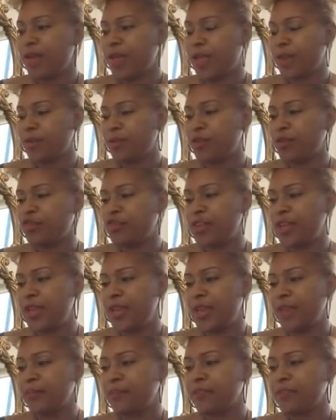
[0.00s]

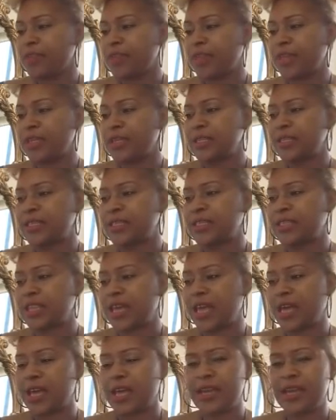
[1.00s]
energy,
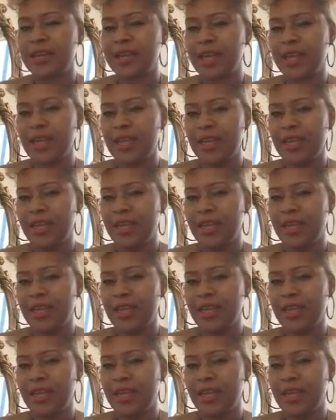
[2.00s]
sun,